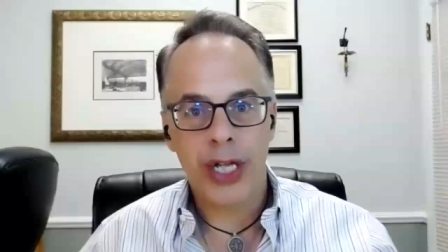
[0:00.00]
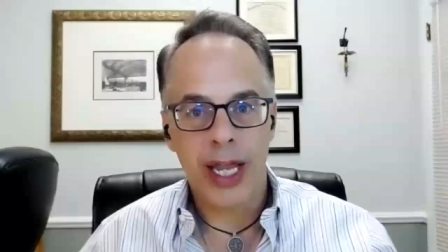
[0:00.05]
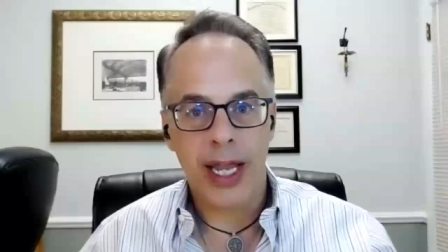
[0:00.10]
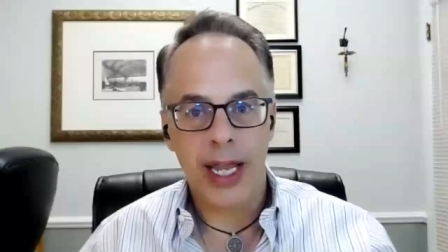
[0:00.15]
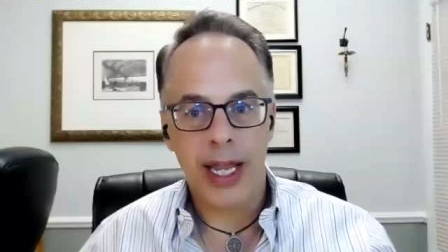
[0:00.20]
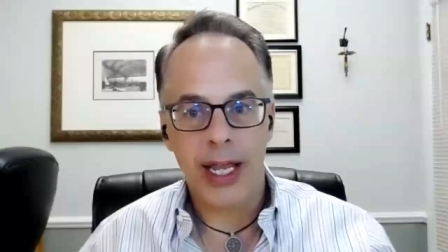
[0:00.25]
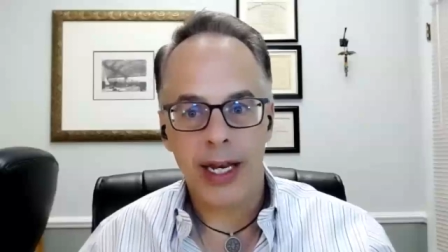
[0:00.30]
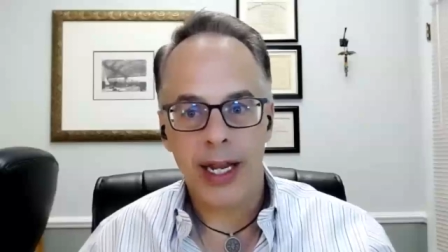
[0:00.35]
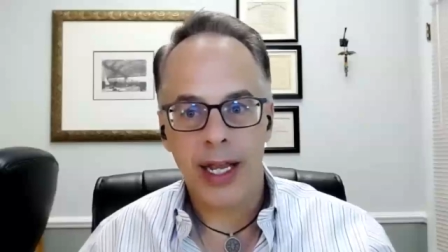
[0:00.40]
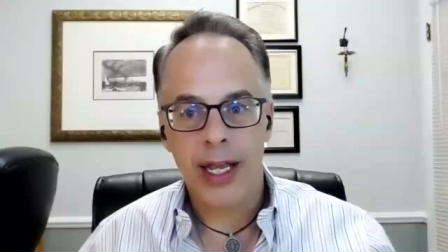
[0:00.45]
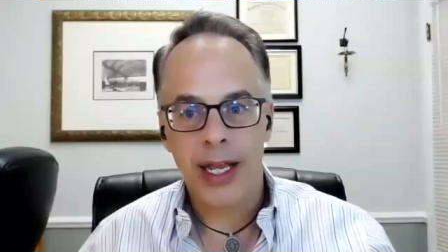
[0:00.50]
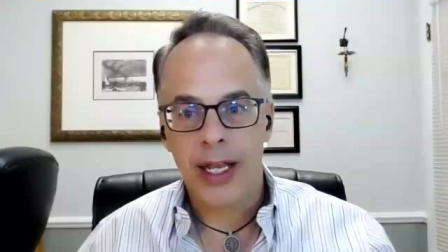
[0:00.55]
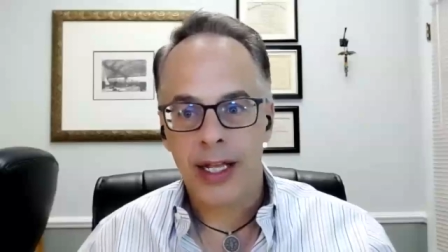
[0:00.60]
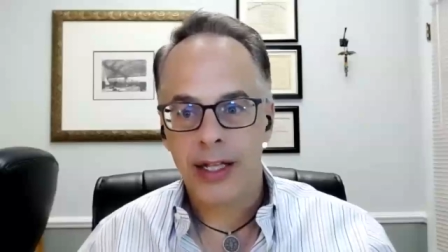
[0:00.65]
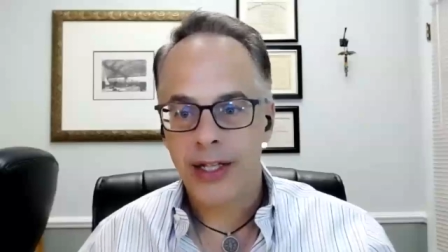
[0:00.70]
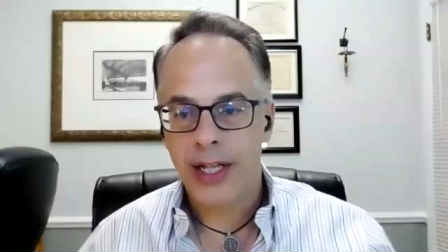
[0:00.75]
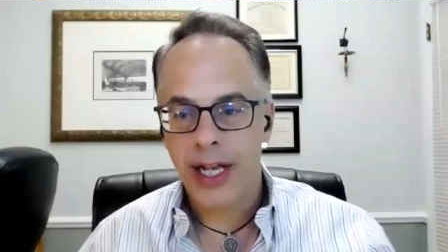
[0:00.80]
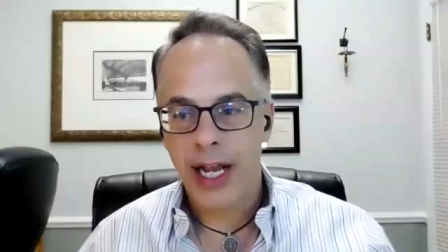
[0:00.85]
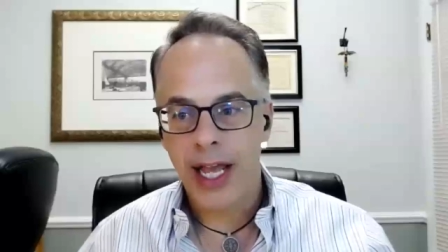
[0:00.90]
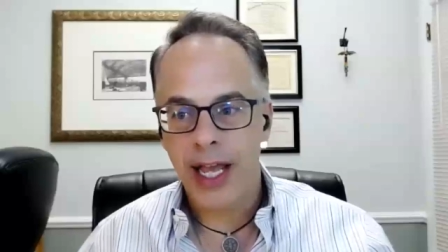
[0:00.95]
and
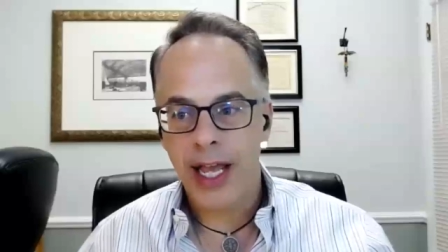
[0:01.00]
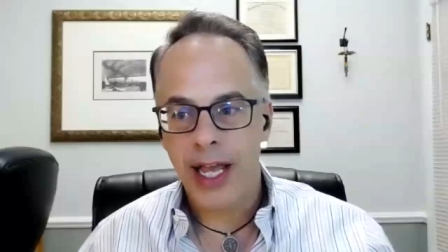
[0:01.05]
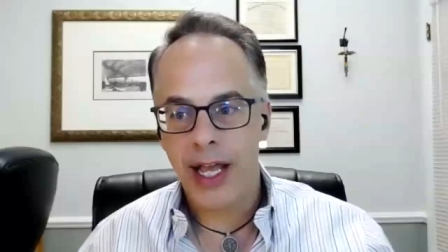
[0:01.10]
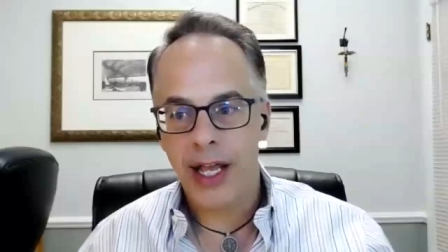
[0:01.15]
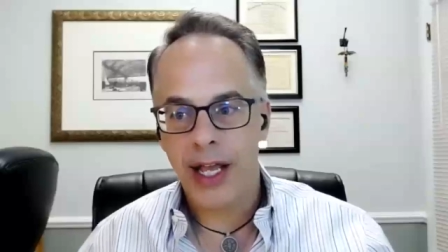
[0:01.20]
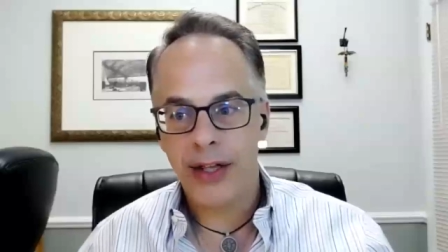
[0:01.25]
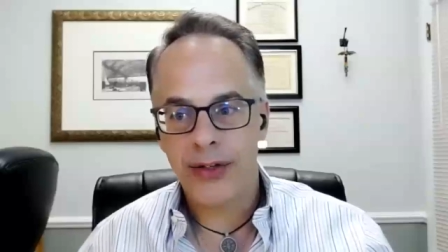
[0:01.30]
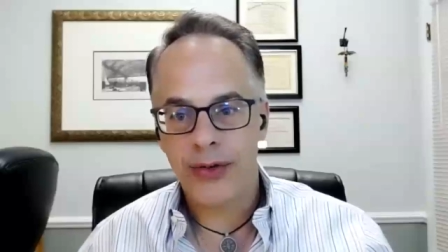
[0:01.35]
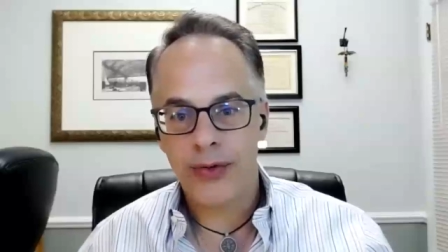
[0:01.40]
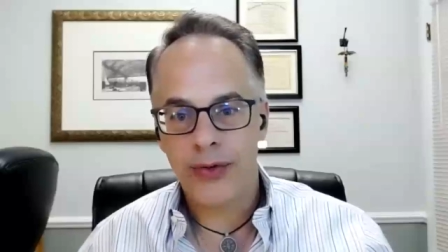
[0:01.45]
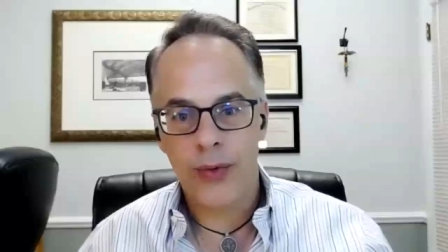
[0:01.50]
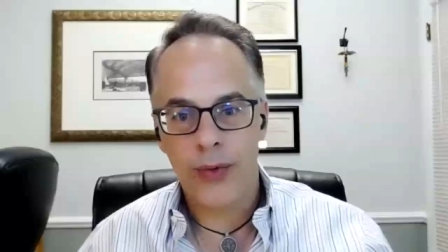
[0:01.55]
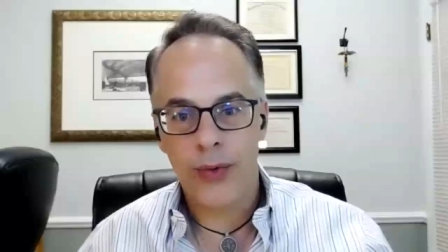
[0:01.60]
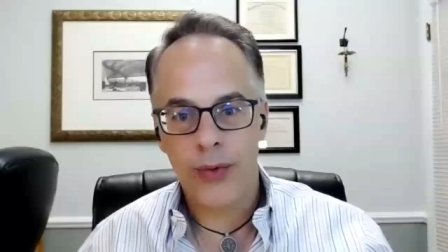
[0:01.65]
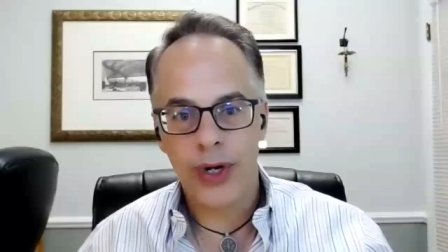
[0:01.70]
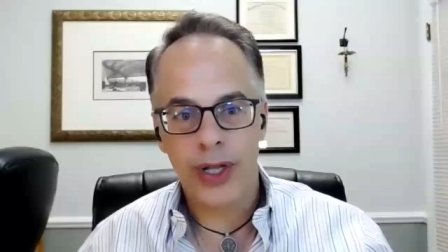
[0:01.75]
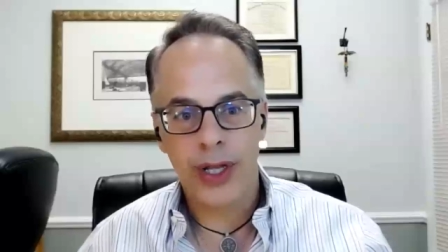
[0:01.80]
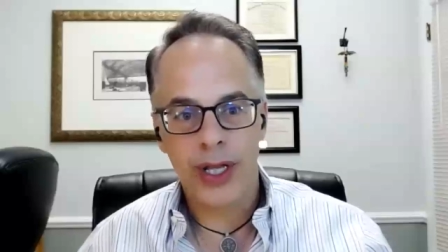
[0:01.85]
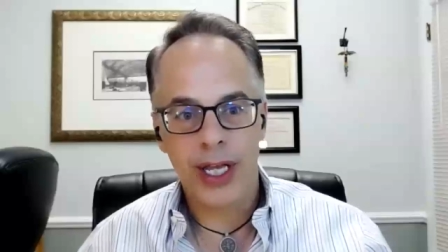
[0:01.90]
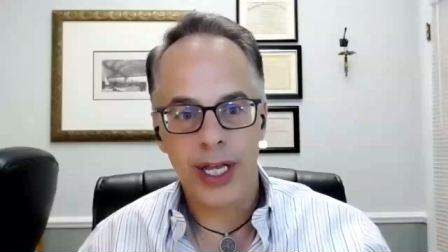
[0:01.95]
today is
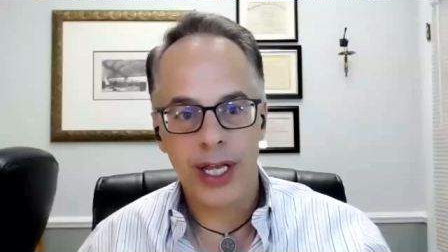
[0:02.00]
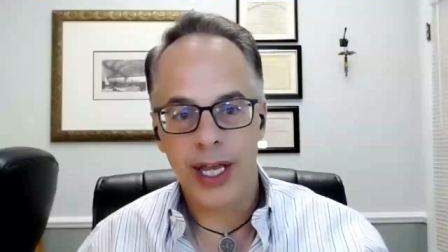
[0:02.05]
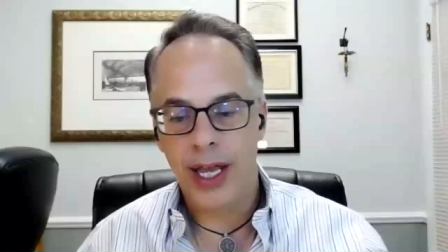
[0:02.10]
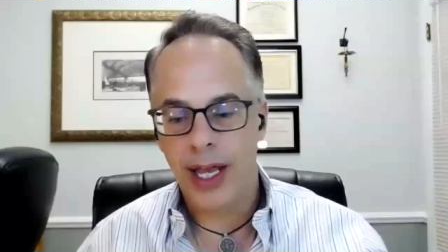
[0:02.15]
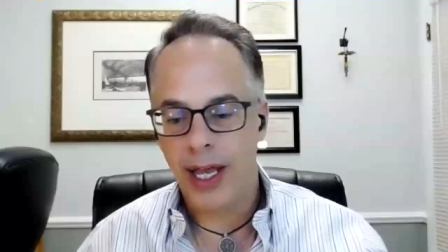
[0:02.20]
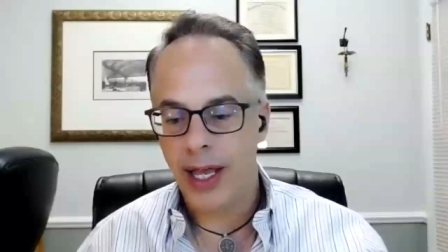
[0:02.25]
really